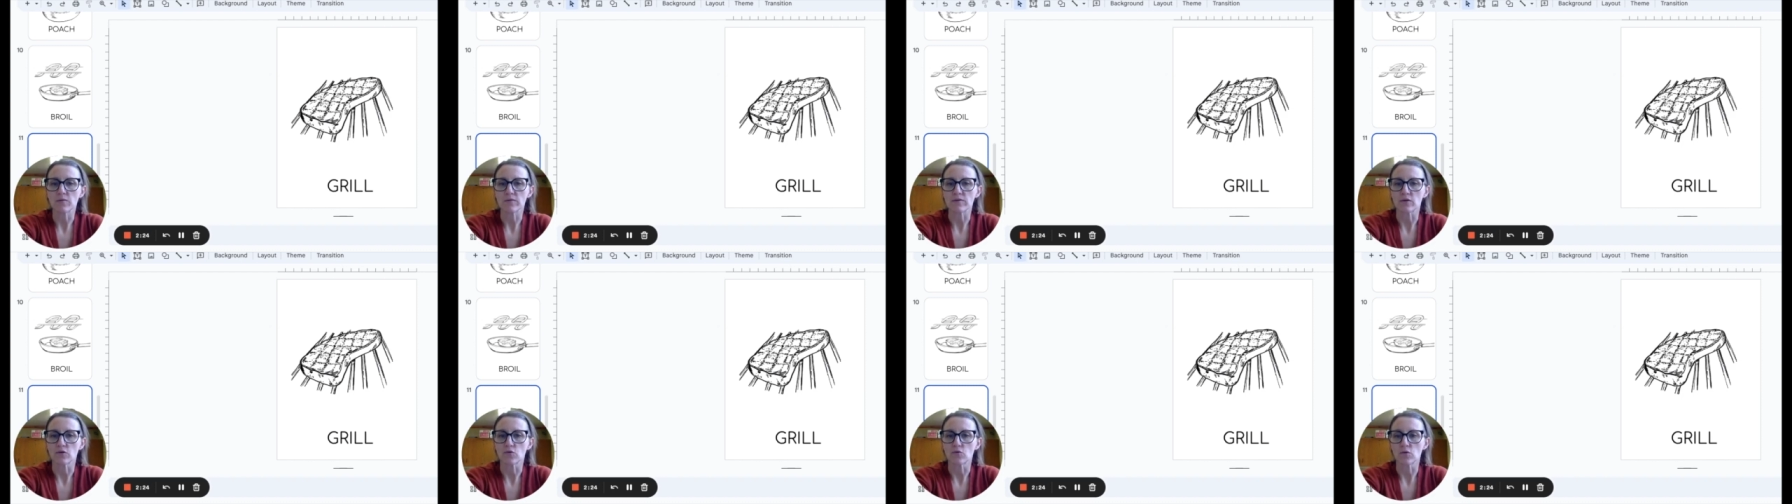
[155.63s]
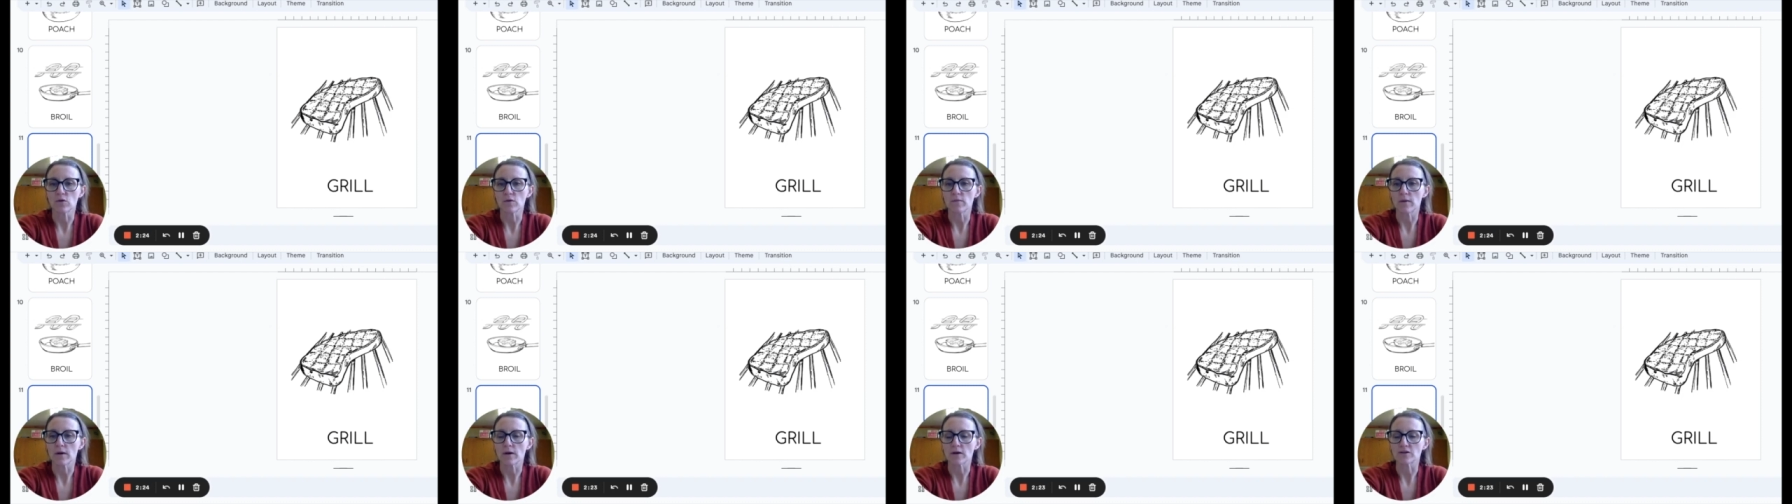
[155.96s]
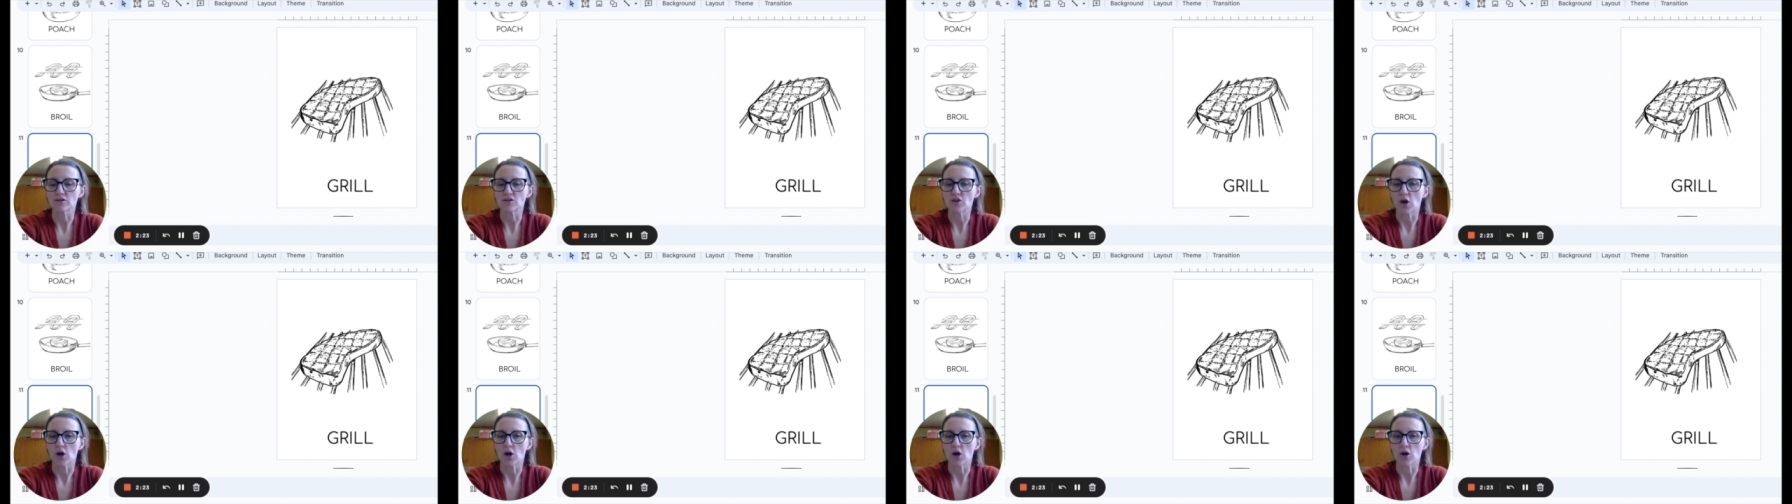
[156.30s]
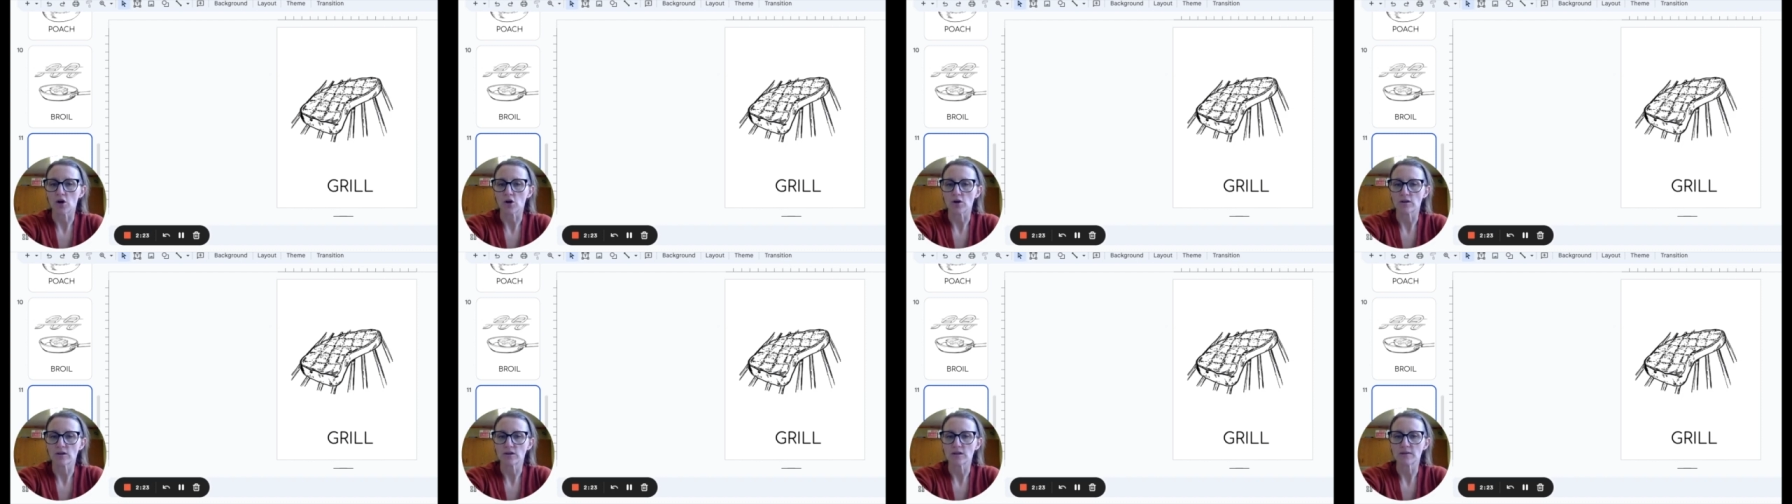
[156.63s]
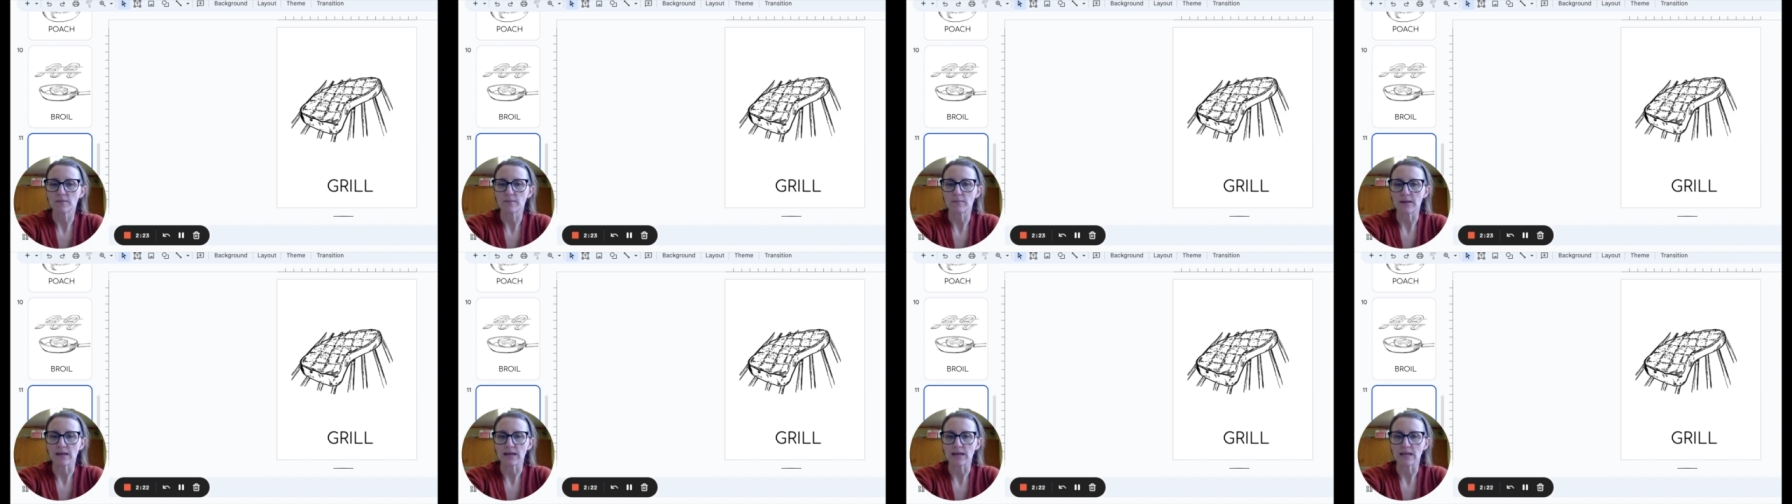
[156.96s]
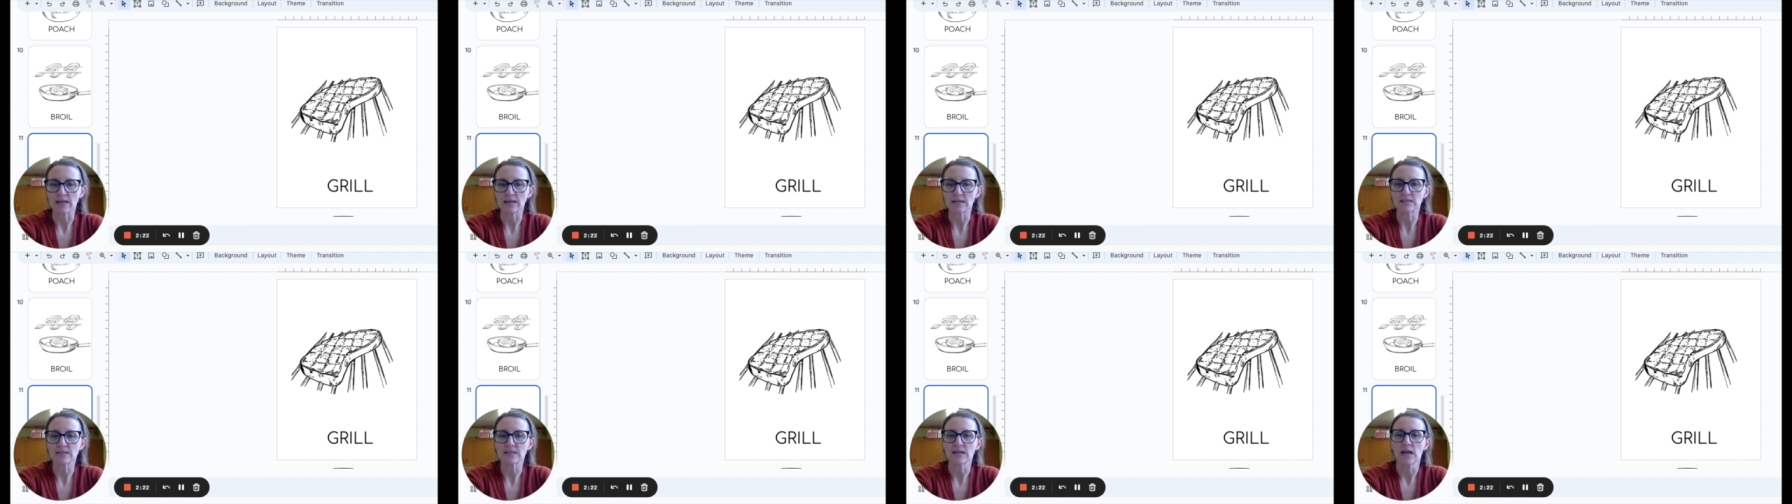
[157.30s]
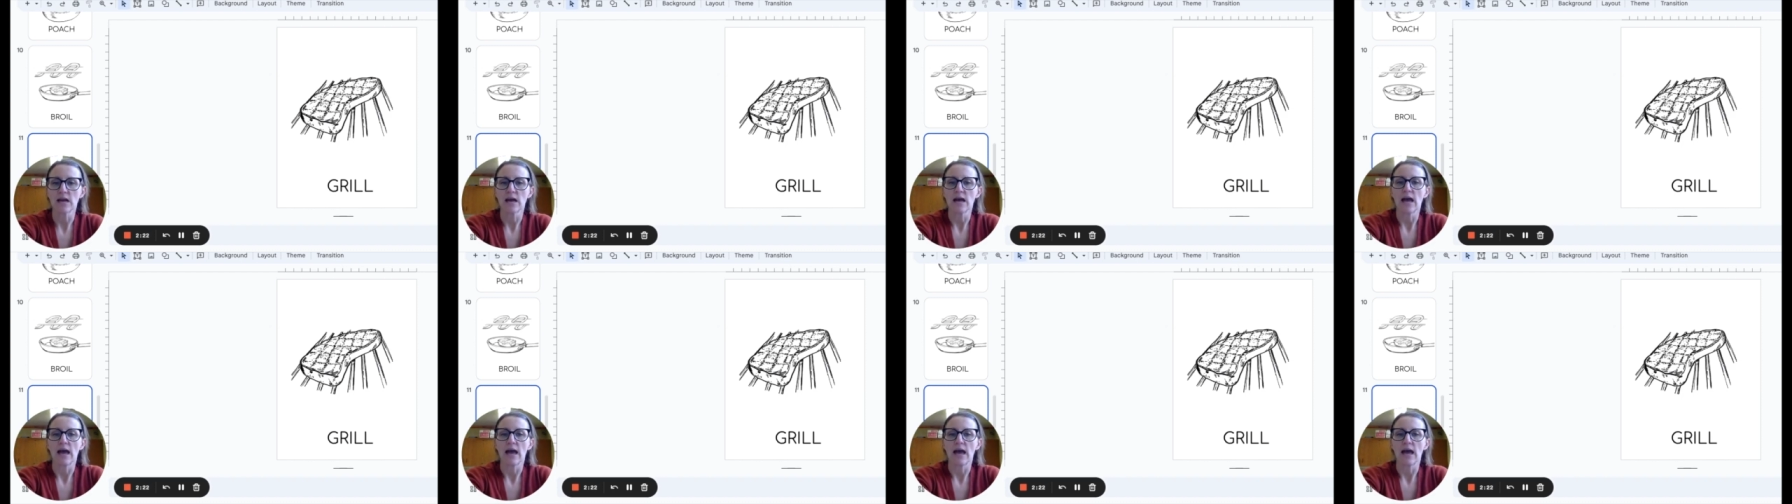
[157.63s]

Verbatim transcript: with the grill marks on the meat